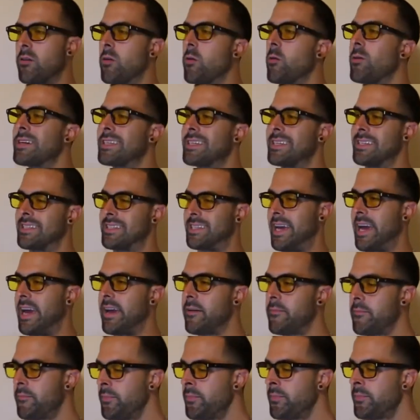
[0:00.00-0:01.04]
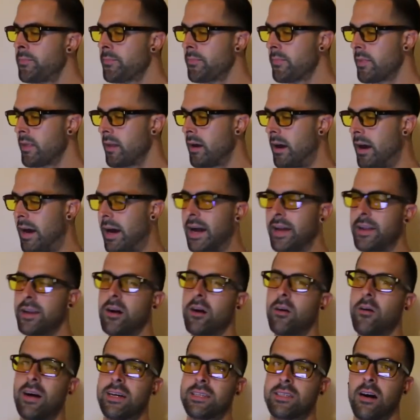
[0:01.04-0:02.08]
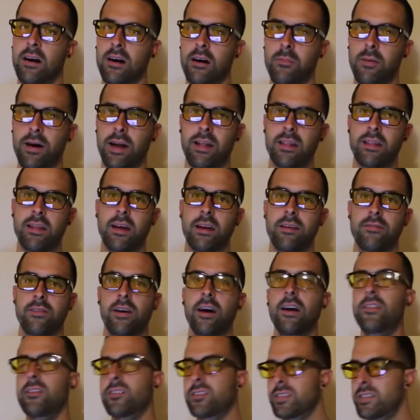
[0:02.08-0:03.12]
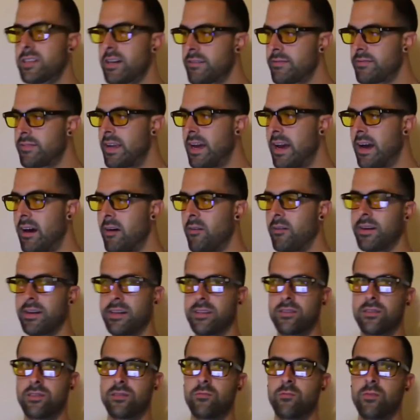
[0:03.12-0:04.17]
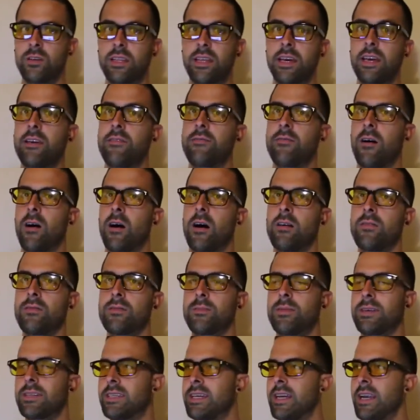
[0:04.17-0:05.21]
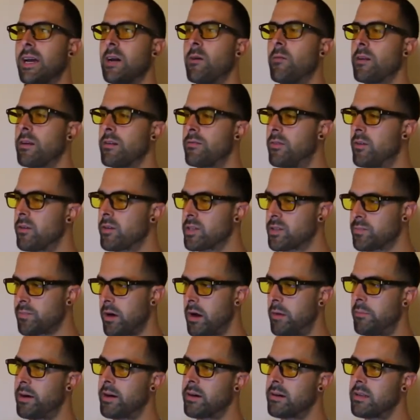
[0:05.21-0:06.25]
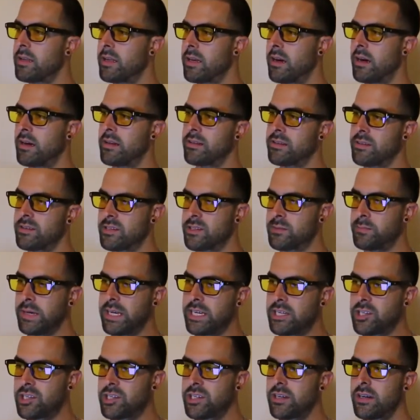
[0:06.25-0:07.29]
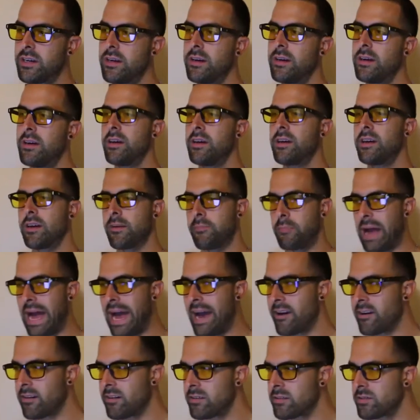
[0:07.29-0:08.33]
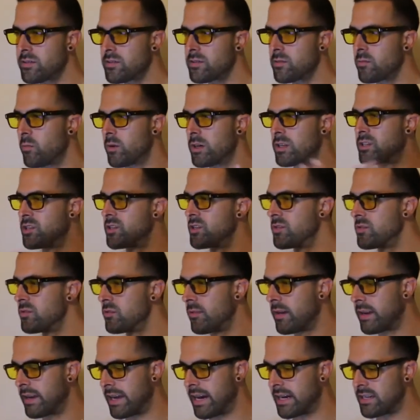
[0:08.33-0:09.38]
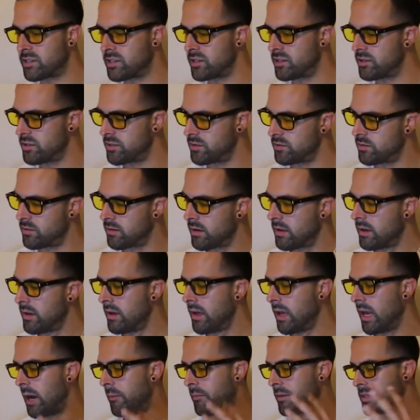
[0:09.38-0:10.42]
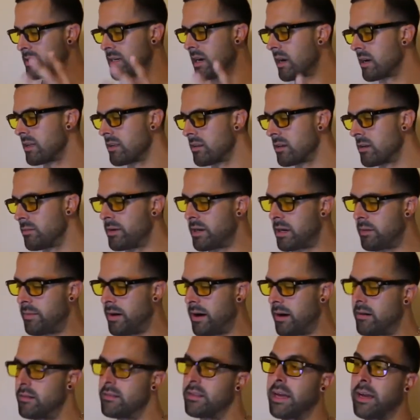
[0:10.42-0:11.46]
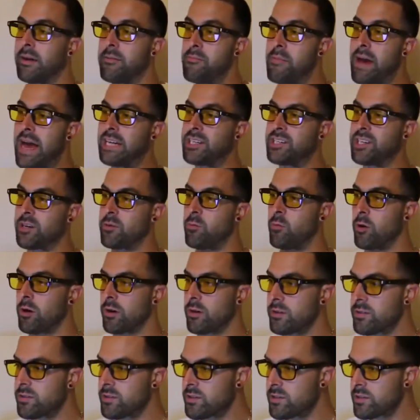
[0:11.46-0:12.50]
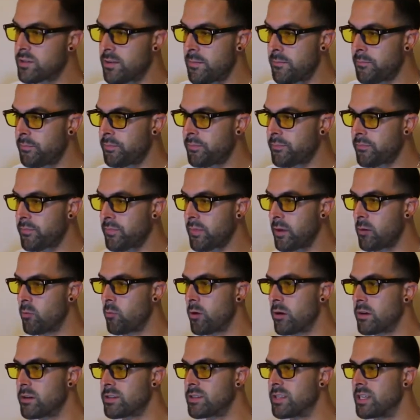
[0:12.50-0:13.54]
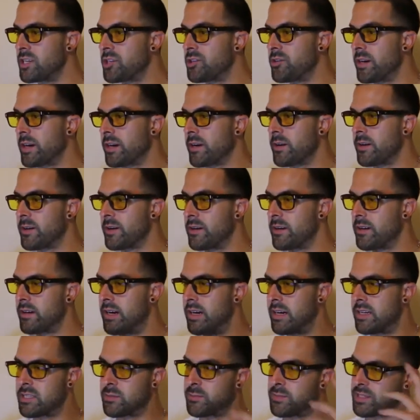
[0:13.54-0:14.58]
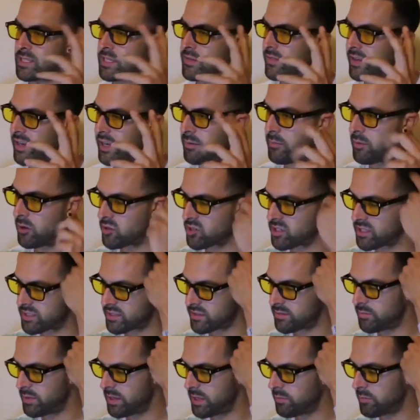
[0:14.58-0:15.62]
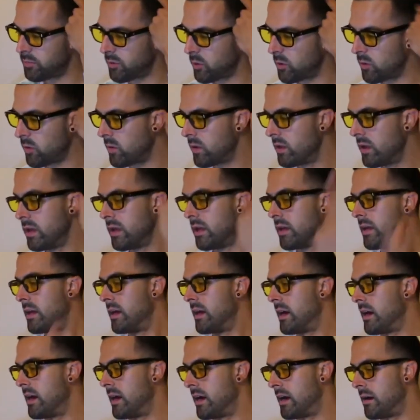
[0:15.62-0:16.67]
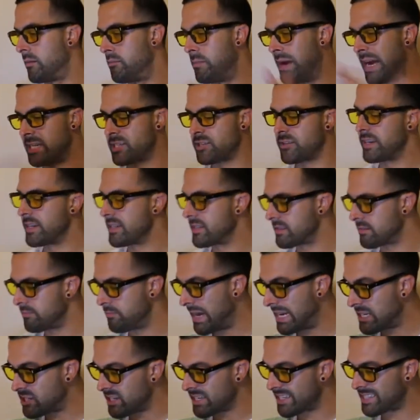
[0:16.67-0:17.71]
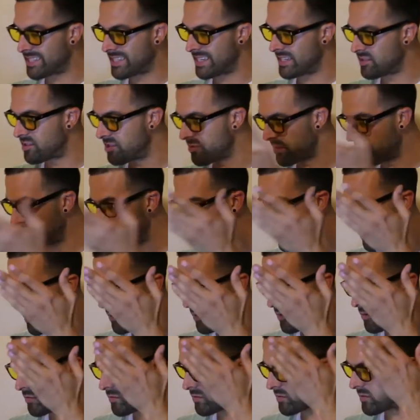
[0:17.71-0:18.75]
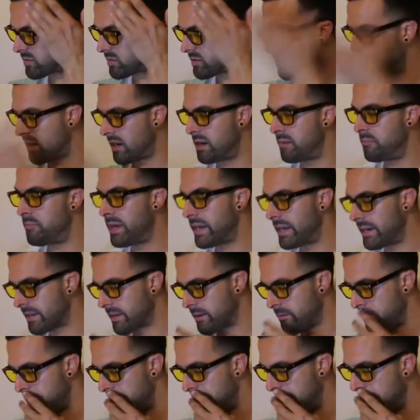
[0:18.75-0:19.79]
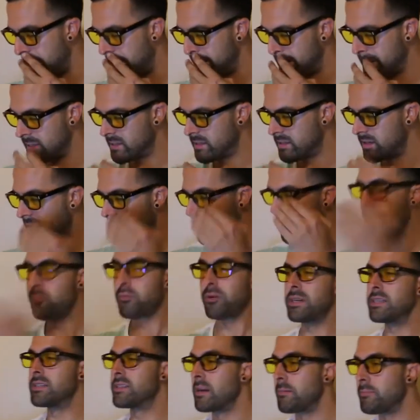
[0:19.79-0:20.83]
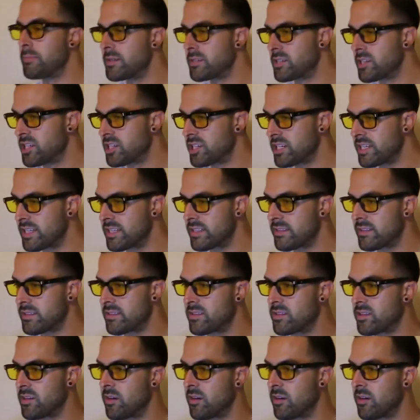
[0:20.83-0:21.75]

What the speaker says: Or what to say. I know I talk about a lot of other stuff now and it's really evolved, but today I want to focus primarily on speech, your patterns, what to do, what not to do. I'm going to talk a little bit about like magic words, words that trigger specific emotions in people, matching sensory modes, embedded commands, presuppositions.